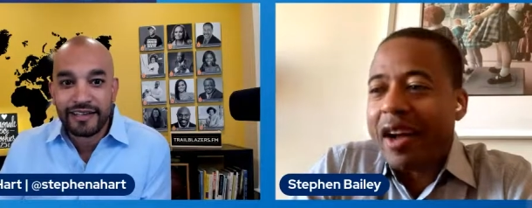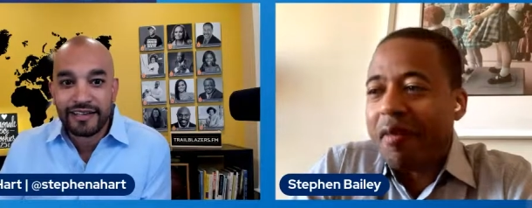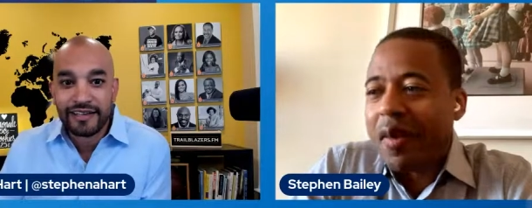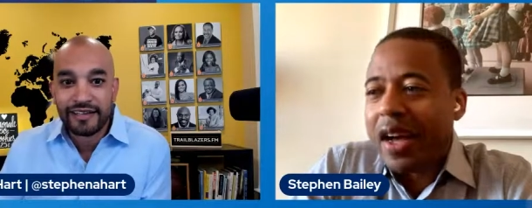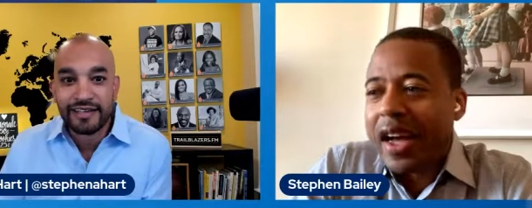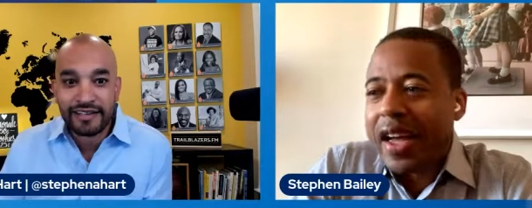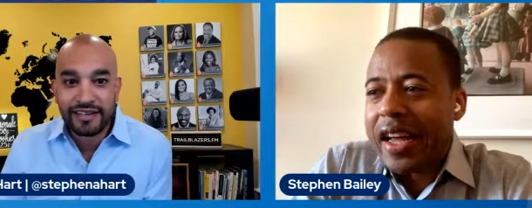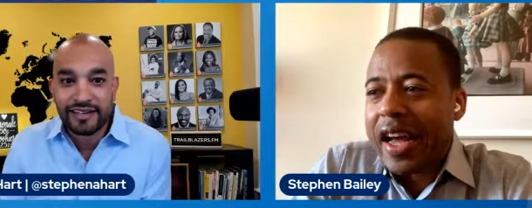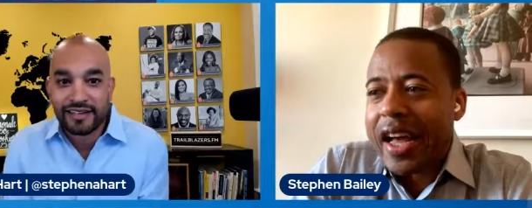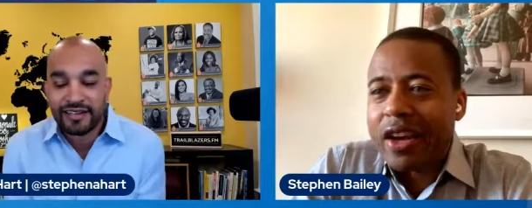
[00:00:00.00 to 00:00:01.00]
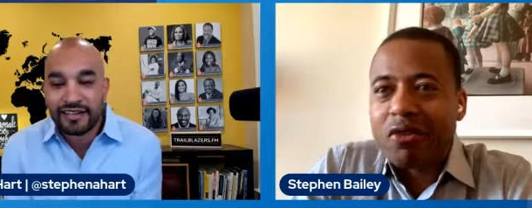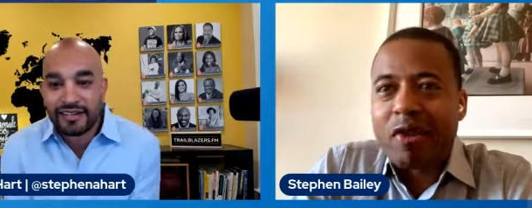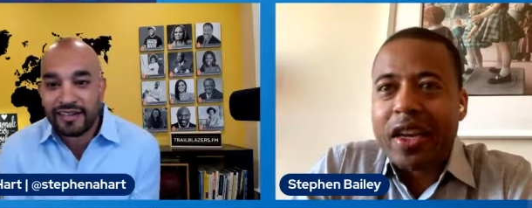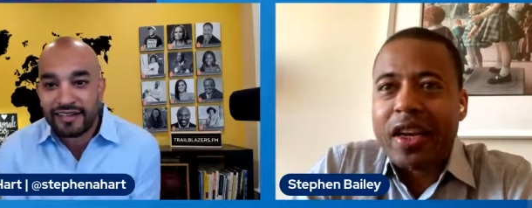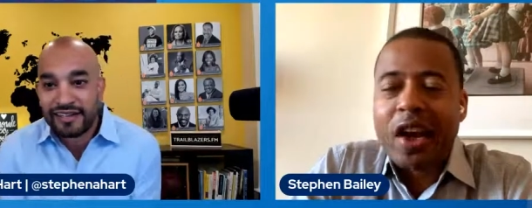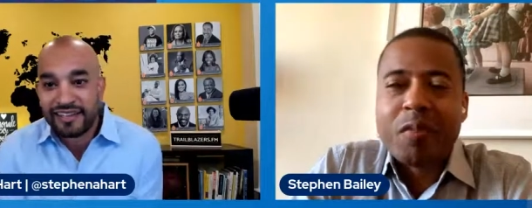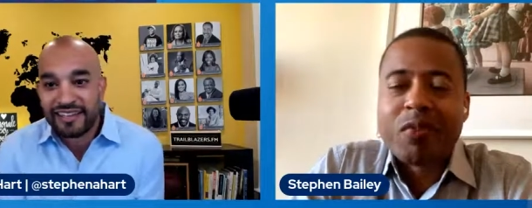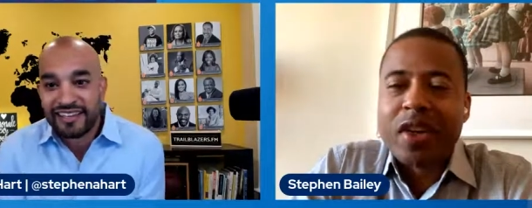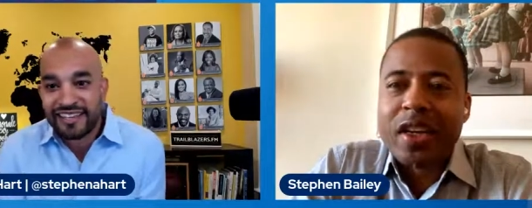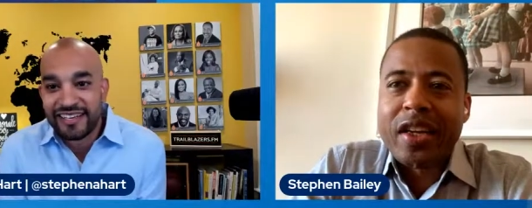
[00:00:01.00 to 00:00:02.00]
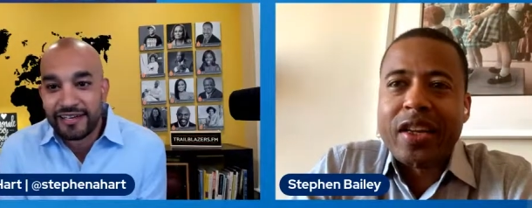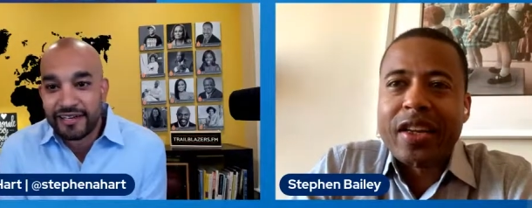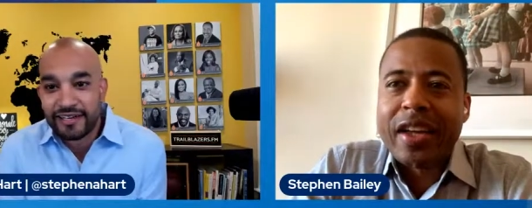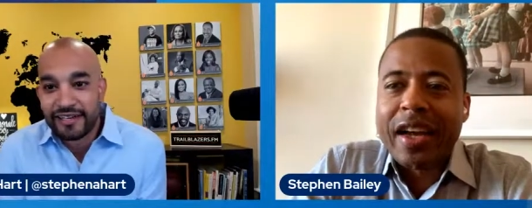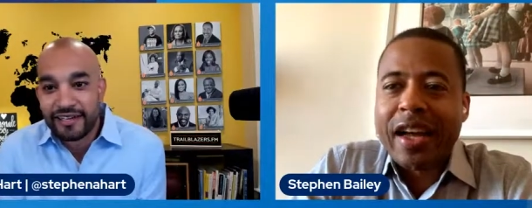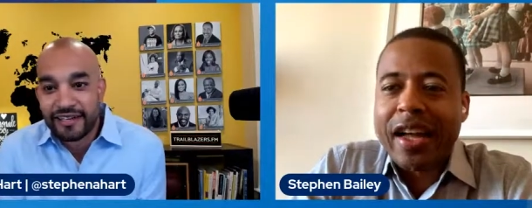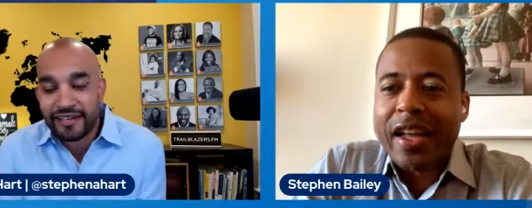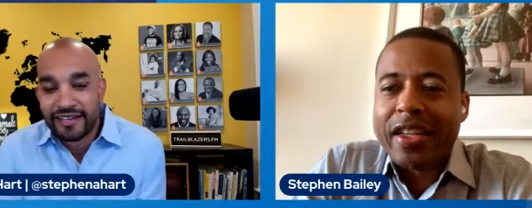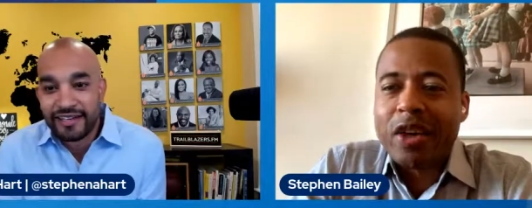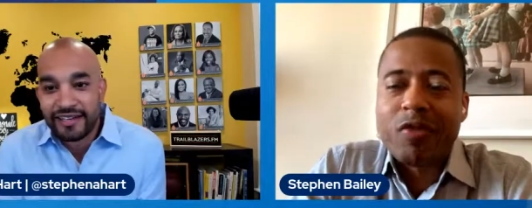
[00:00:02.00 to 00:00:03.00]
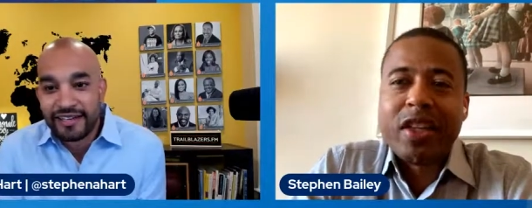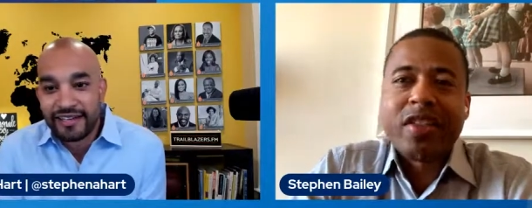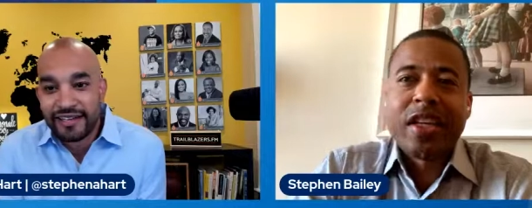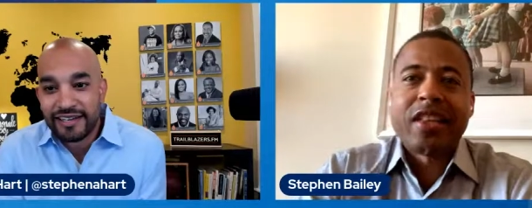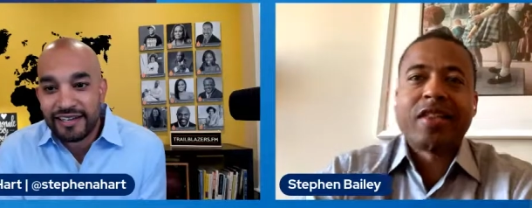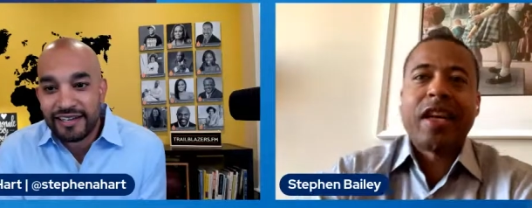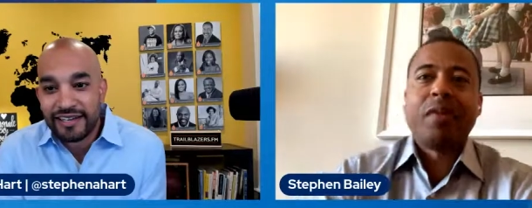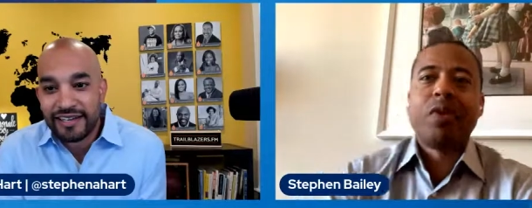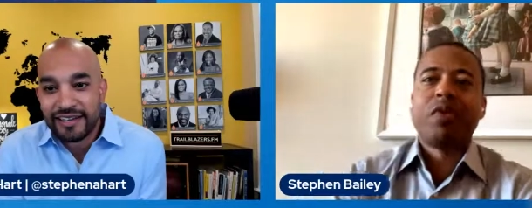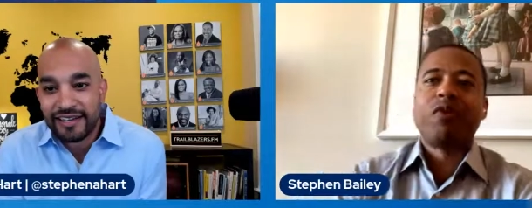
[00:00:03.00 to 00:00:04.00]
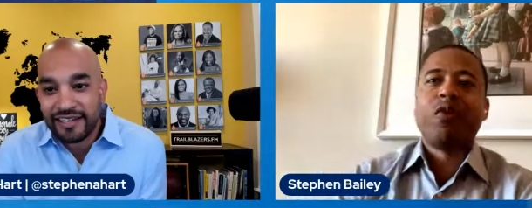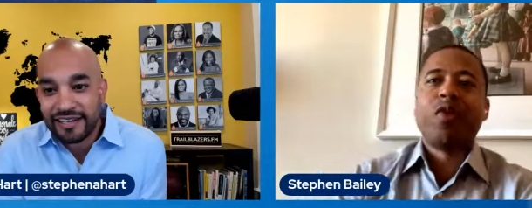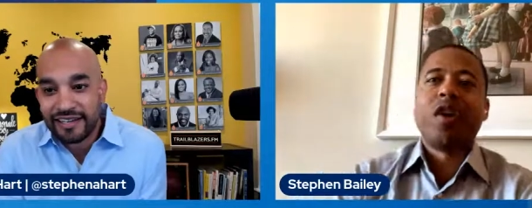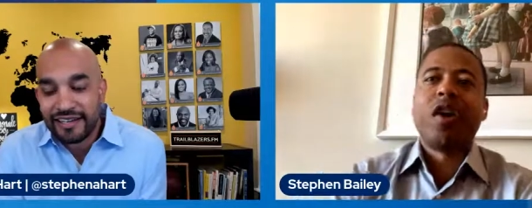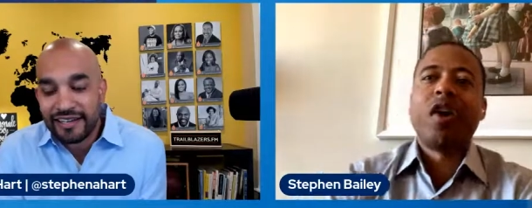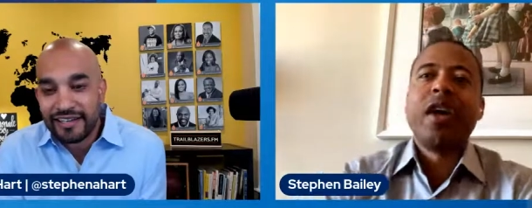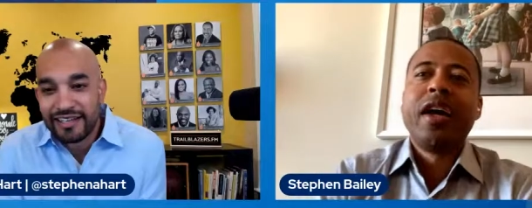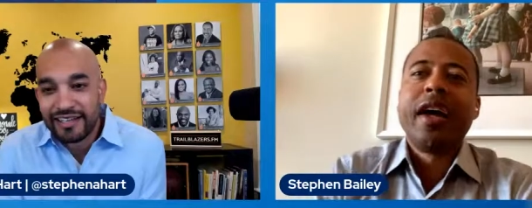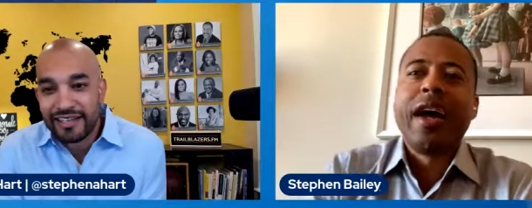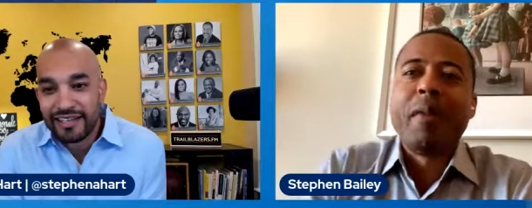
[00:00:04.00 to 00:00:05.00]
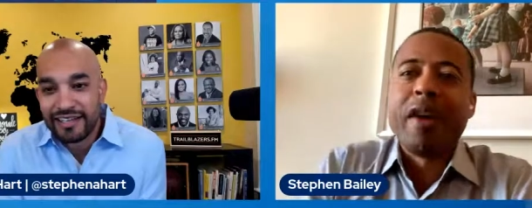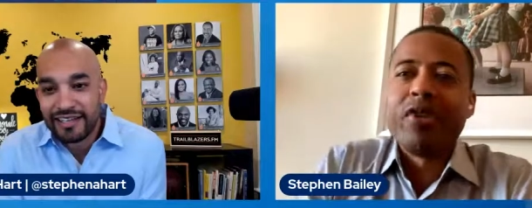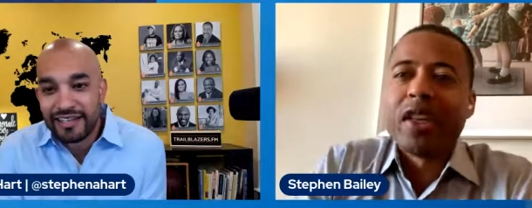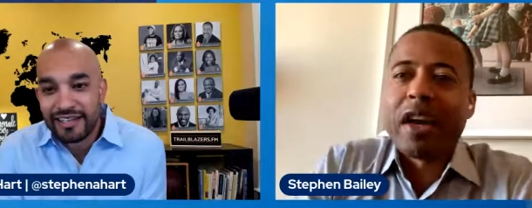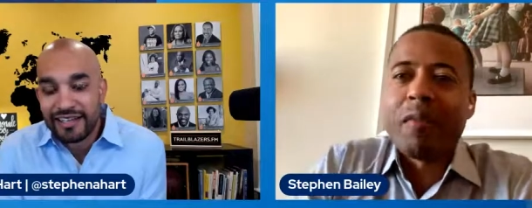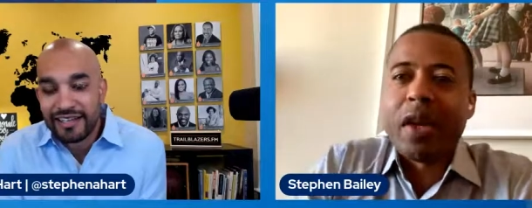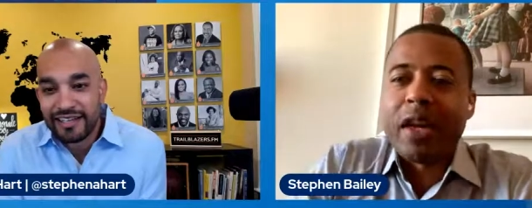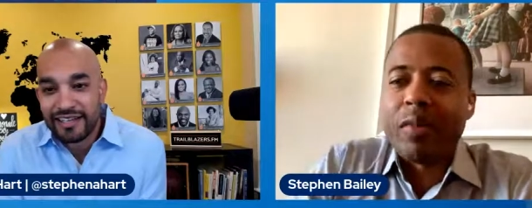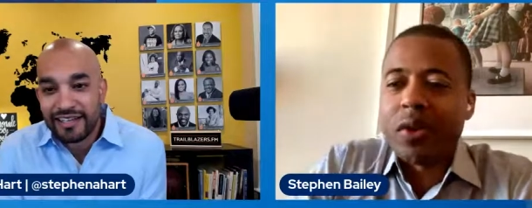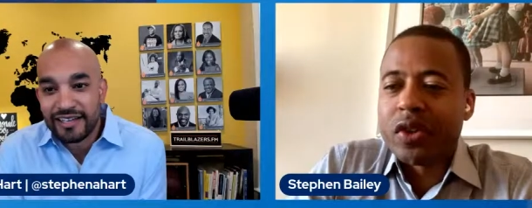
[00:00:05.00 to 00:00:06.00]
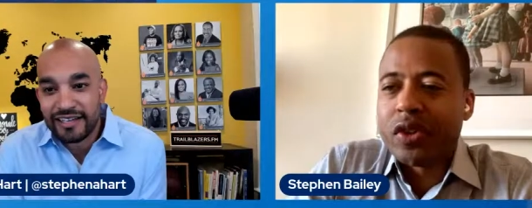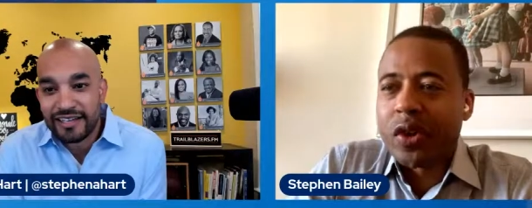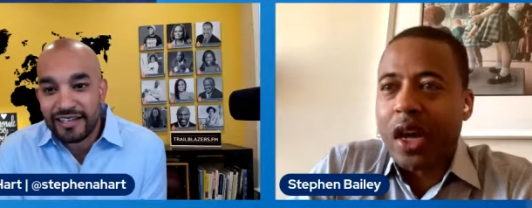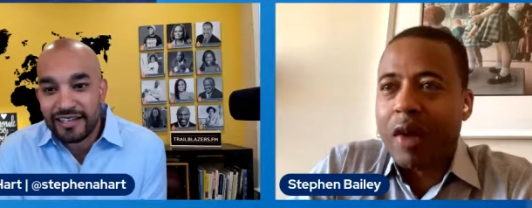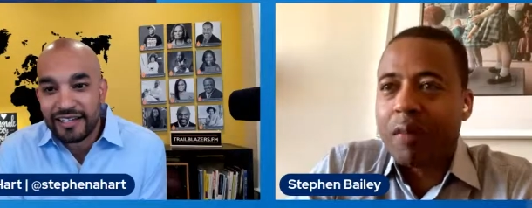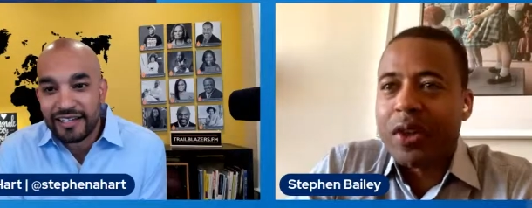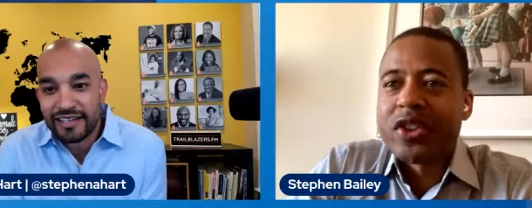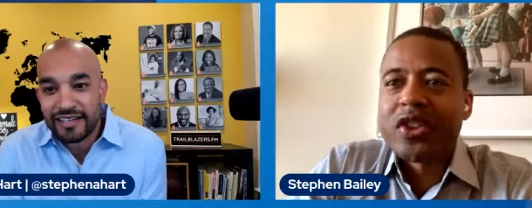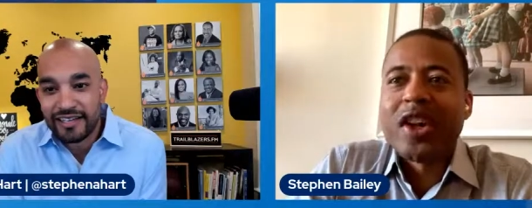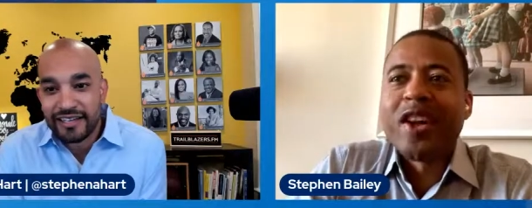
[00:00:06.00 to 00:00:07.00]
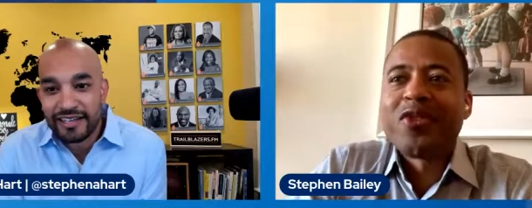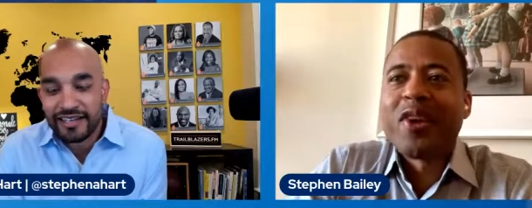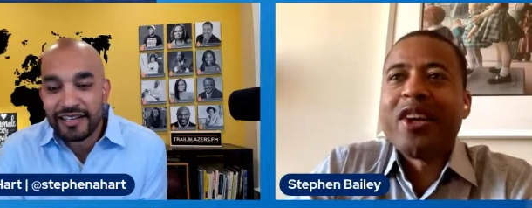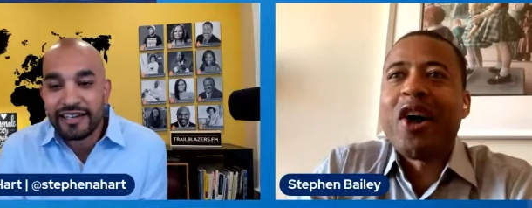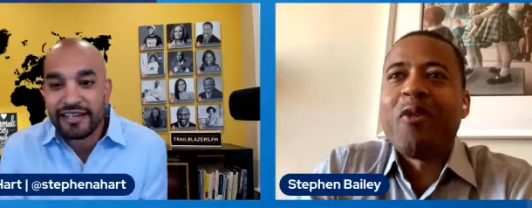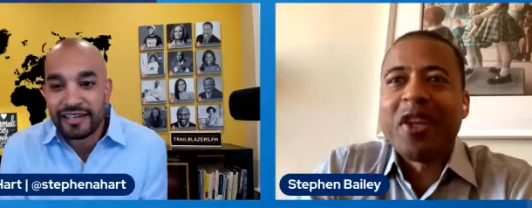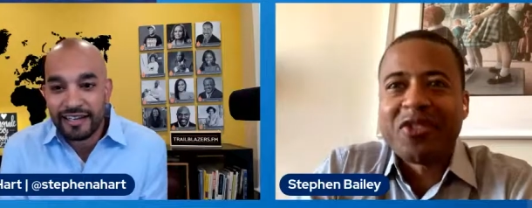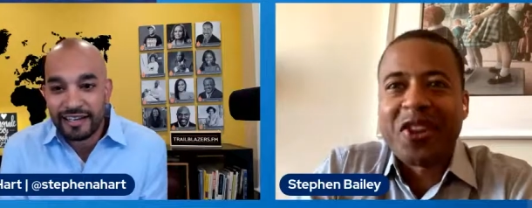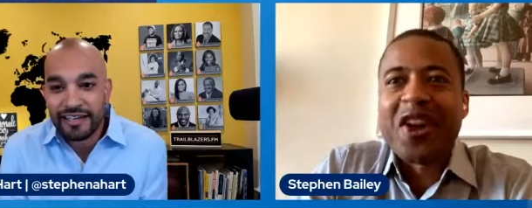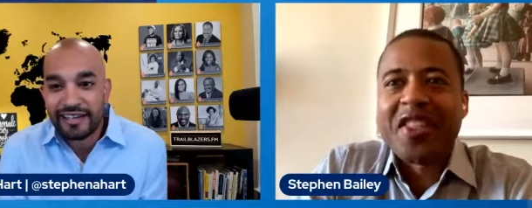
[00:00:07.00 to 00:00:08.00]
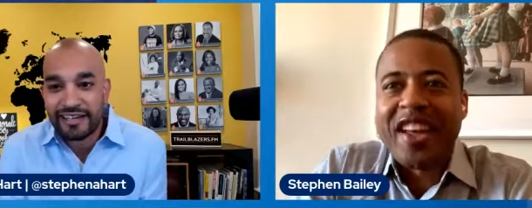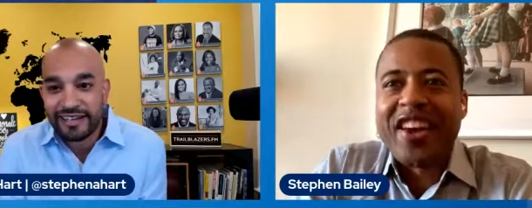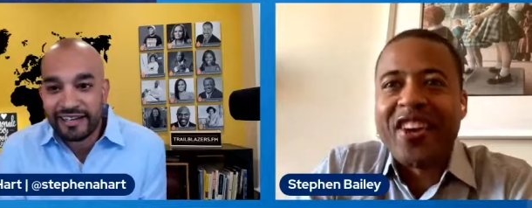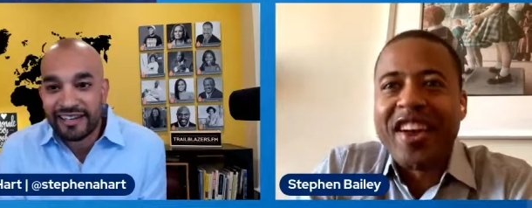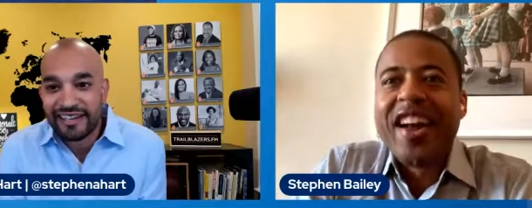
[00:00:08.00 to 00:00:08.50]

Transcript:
Speaker 1: Um, I, I, had a great upbringing. Uh, you know, really set the table for um, everything I've been able to accomplish. Uh, so I always stuck there.